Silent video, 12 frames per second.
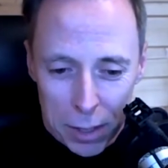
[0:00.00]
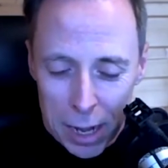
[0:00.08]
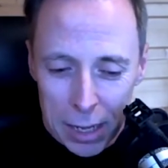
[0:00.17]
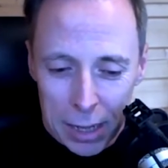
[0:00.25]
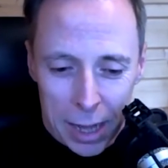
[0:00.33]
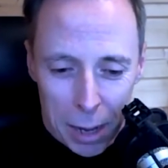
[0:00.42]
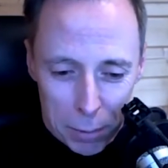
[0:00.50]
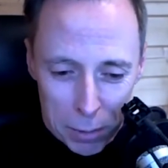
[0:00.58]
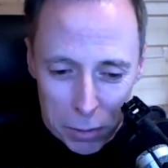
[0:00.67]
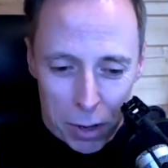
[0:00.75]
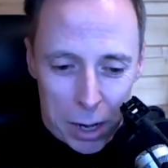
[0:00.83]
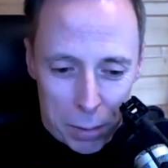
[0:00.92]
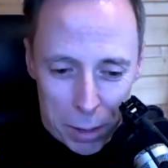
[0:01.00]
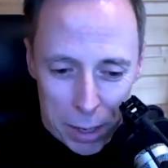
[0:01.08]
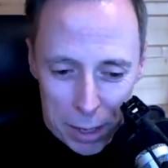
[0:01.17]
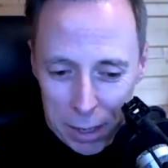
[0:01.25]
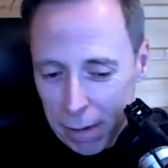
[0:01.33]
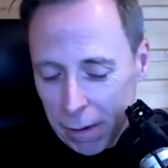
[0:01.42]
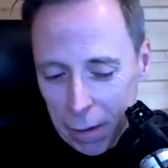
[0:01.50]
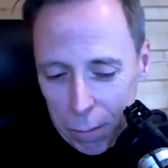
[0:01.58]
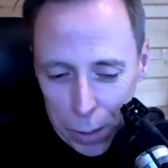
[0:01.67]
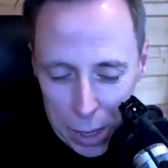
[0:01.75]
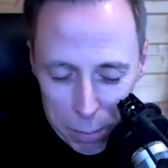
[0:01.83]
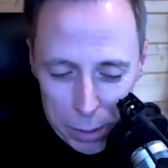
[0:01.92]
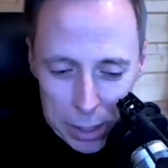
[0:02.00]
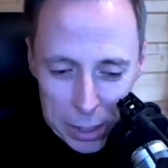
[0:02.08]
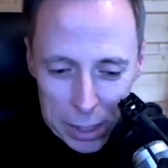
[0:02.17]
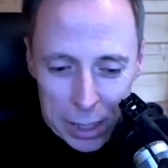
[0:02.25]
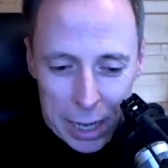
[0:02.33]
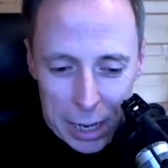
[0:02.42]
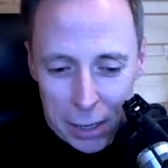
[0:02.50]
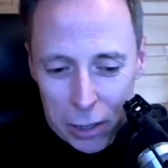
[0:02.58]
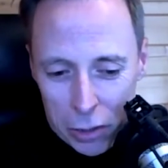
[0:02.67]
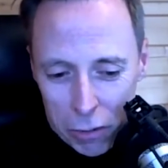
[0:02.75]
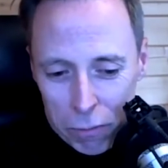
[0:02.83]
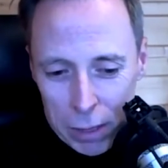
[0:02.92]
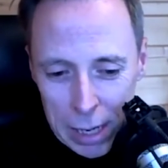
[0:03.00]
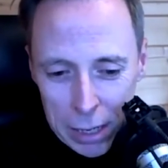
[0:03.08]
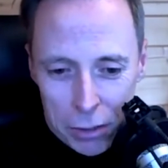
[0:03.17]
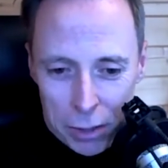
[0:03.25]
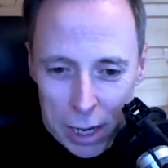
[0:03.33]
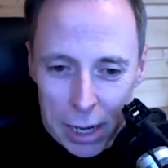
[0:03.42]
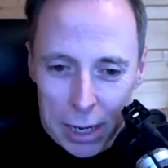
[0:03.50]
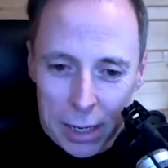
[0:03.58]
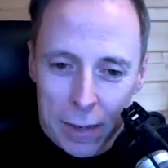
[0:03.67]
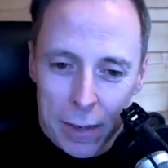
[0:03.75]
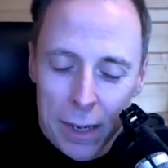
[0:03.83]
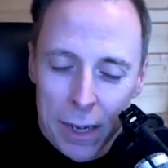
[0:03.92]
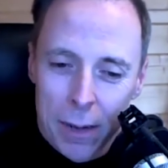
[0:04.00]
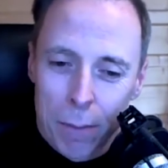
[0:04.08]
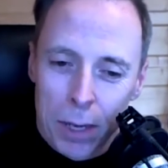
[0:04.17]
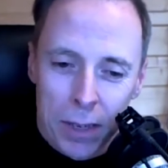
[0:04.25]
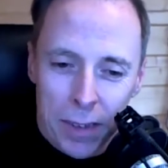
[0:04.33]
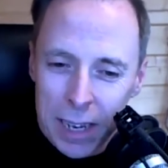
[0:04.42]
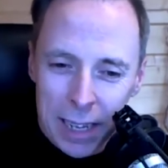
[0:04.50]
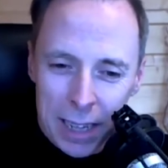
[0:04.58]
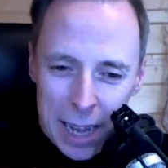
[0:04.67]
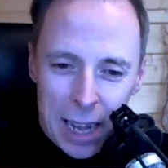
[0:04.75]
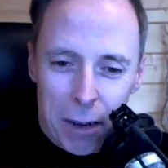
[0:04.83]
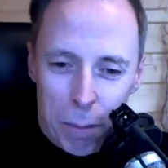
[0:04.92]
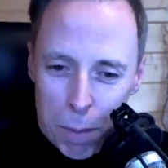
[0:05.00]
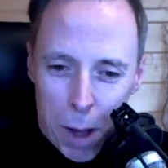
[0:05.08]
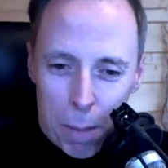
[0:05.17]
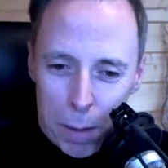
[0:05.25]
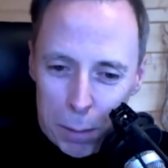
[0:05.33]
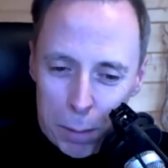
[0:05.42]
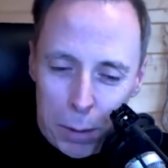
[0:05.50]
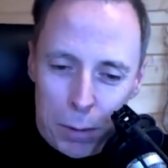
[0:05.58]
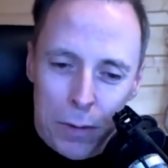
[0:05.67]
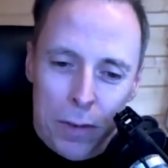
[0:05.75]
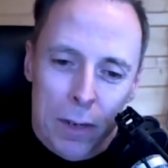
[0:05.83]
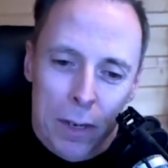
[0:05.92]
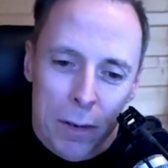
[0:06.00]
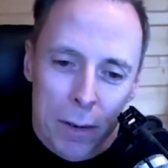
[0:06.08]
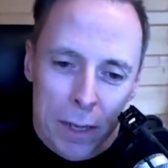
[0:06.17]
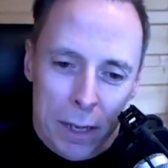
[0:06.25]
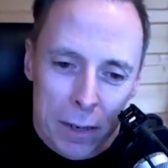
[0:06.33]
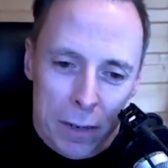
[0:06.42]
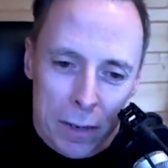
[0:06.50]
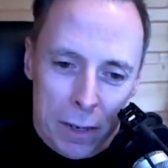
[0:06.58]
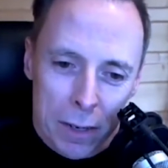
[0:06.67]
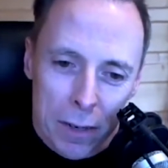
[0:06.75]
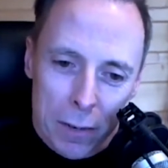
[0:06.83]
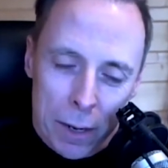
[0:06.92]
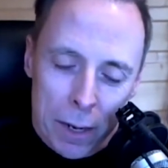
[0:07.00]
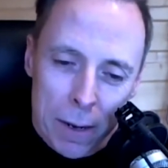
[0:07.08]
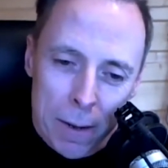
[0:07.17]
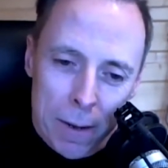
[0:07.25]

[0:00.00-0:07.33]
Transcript: And that was a great way, like a brand building and getting really good links because they end up popular posts, on their site as well.